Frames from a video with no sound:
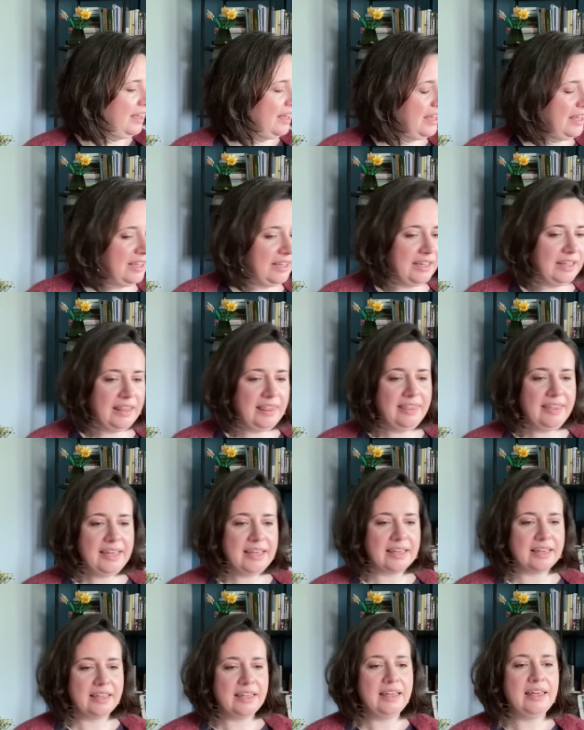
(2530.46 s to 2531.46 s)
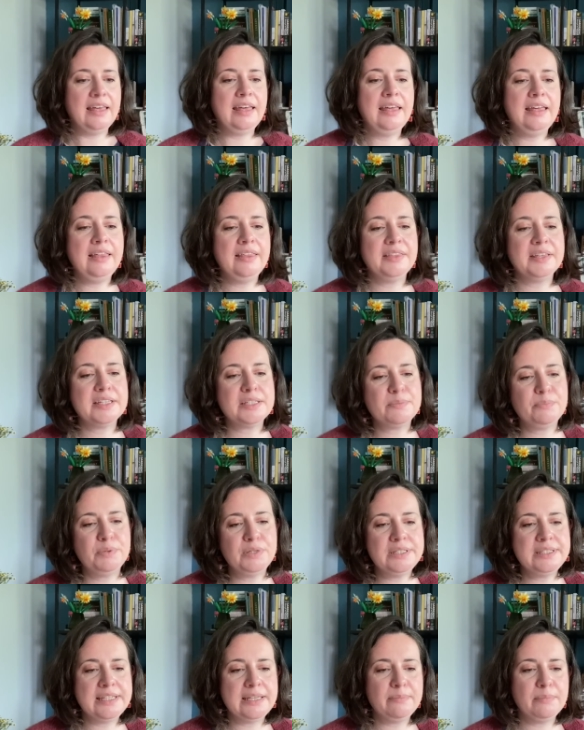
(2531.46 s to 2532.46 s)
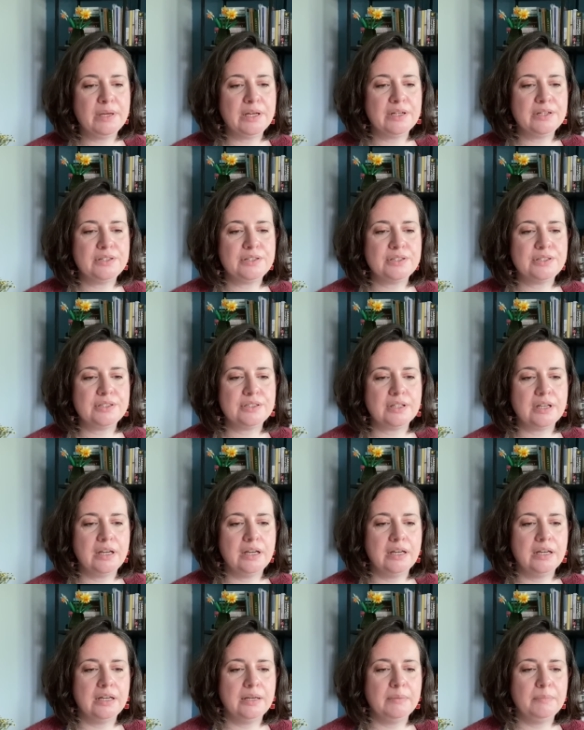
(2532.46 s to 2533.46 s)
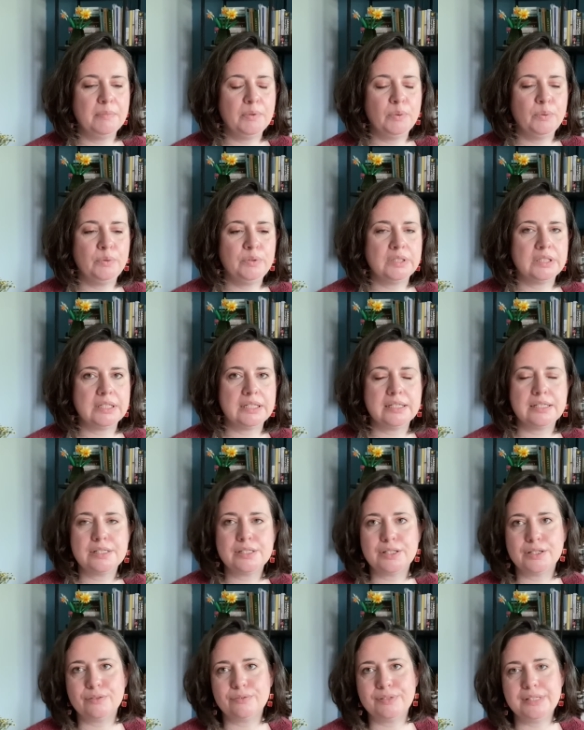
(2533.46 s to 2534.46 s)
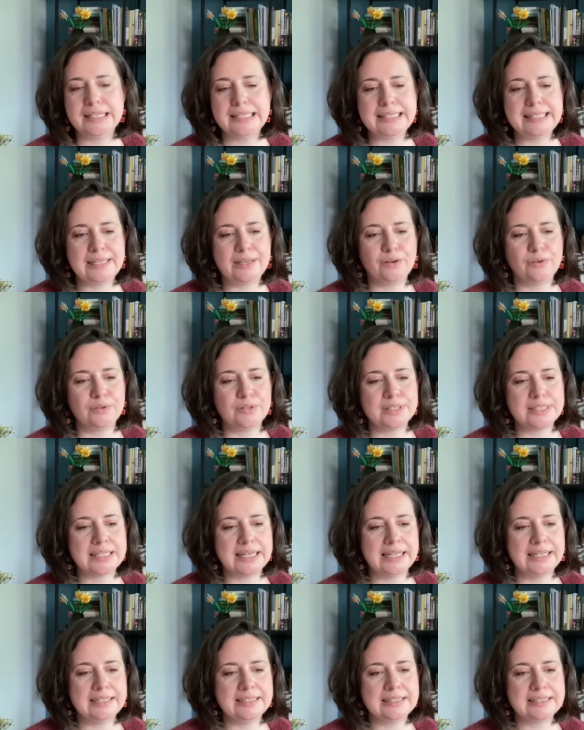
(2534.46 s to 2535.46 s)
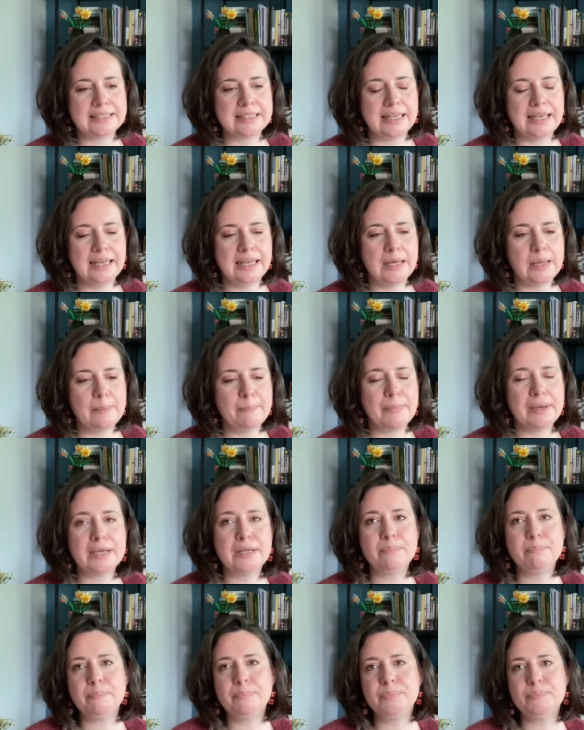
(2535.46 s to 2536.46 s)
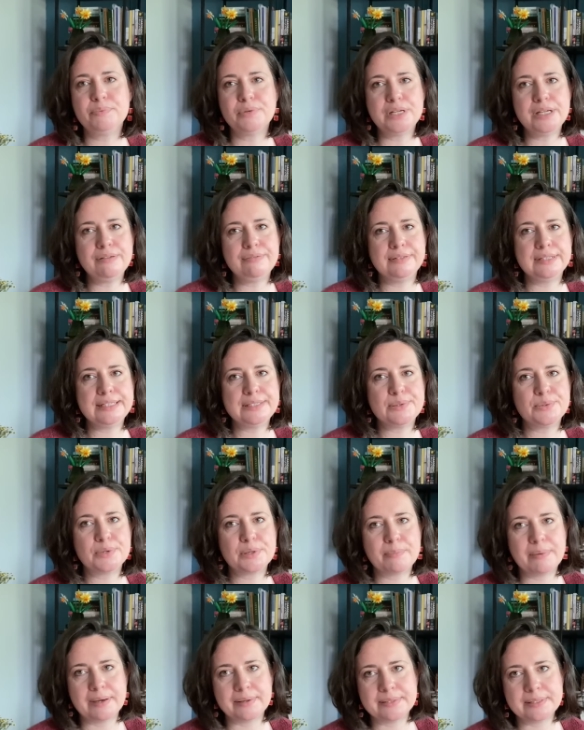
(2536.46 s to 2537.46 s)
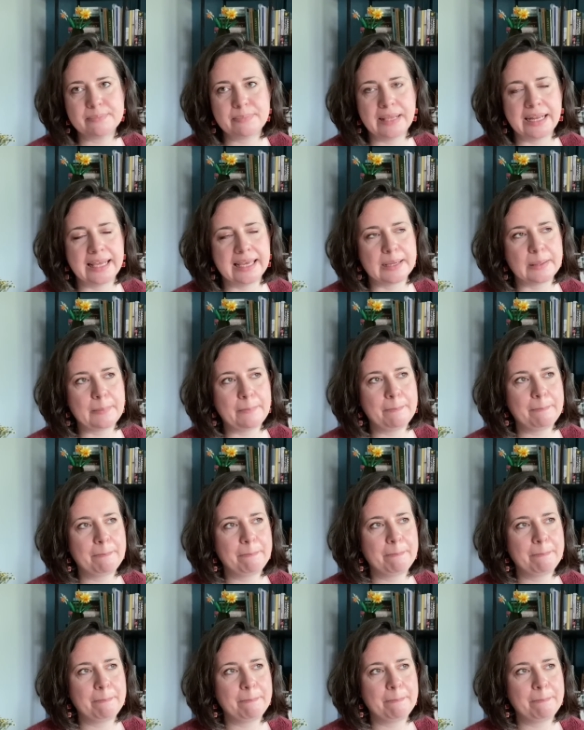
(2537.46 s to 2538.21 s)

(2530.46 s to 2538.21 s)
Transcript: And I think that's pretty much all the sort of knitty content. I'm going to briefly talk about spinning.